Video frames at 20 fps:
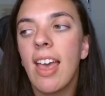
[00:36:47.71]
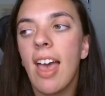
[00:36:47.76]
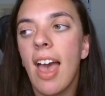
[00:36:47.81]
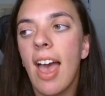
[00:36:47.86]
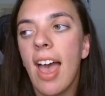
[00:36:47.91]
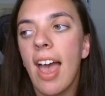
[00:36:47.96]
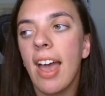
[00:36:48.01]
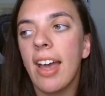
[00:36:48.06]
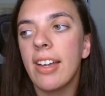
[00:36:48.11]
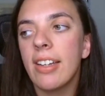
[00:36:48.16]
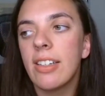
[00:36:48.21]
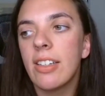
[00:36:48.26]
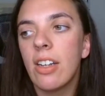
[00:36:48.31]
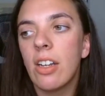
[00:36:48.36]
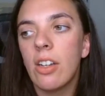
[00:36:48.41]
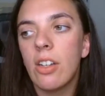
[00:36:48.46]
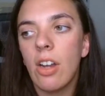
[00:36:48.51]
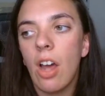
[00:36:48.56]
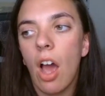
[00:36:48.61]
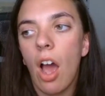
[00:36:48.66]

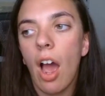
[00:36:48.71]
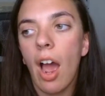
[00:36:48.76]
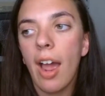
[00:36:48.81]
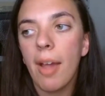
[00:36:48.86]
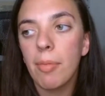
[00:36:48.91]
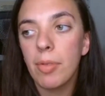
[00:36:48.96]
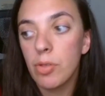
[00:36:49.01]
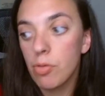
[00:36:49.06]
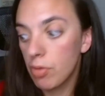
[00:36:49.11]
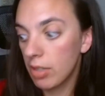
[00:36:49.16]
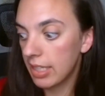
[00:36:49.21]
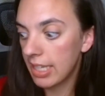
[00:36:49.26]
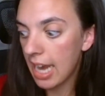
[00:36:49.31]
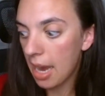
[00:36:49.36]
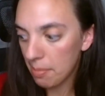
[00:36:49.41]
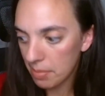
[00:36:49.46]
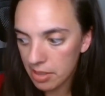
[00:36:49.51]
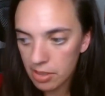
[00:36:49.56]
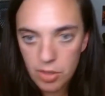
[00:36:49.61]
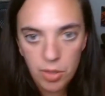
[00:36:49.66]
and I was really
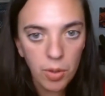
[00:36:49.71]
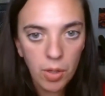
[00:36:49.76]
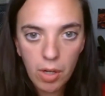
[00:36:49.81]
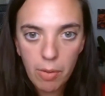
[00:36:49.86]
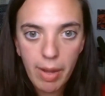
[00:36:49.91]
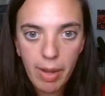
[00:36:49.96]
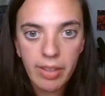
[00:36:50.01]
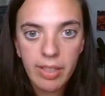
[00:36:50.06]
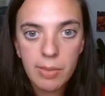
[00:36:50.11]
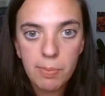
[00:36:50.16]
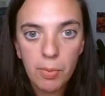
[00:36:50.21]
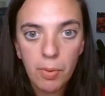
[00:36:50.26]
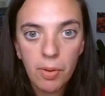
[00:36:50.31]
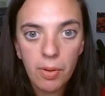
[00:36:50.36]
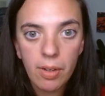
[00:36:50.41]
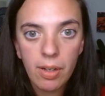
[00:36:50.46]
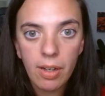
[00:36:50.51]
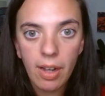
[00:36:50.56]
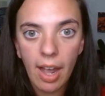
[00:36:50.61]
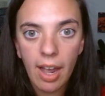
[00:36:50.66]
happy to talk about this
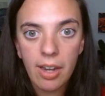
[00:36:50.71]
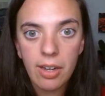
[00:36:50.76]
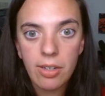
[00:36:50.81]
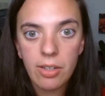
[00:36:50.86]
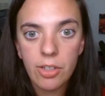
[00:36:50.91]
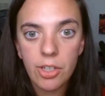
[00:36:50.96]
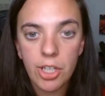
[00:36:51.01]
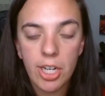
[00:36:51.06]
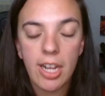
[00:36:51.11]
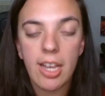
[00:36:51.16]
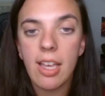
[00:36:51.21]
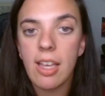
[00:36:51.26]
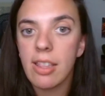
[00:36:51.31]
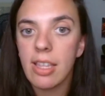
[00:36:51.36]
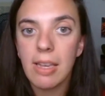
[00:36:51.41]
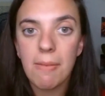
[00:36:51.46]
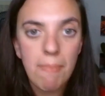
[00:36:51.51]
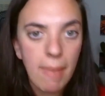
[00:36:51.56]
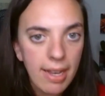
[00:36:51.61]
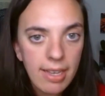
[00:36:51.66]
book and share the
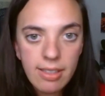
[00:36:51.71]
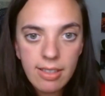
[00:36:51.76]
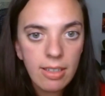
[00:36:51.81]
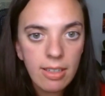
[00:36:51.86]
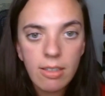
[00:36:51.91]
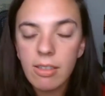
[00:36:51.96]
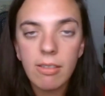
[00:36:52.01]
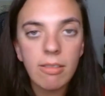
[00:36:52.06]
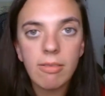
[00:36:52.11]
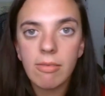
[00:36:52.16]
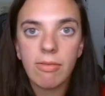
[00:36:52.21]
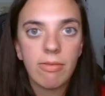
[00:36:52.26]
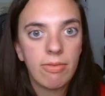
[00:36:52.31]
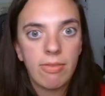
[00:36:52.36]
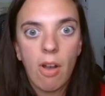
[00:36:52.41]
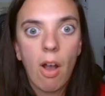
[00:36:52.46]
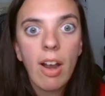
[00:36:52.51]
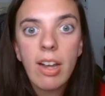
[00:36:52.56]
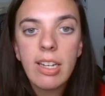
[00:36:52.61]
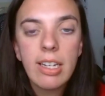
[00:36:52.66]
amazing
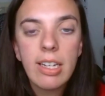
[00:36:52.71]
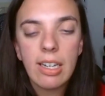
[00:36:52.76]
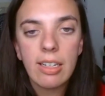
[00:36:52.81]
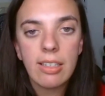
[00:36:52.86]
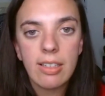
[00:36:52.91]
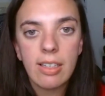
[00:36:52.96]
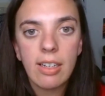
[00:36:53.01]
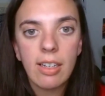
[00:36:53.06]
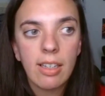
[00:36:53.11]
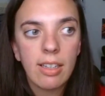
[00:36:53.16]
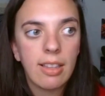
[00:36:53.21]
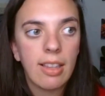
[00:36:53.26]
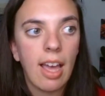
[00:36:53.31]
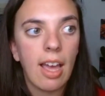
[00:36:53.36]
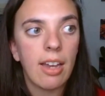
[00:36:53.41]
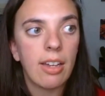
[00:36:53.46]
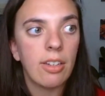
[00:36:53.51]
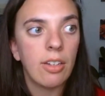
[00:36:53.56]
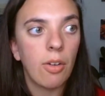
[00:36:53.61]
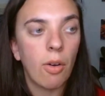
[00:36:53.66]
findings in it
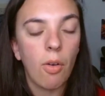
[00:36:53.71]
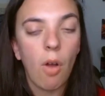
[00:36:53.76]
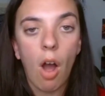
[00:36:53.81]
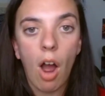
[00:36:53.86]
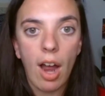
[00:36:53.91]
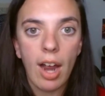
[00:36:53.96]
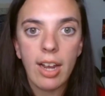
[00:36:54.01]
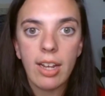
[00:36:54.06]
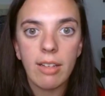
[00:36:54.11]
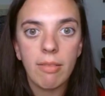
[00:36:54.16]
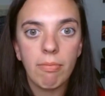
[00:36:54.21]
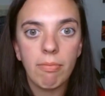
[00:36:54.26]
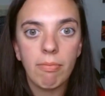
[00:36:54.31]
that, I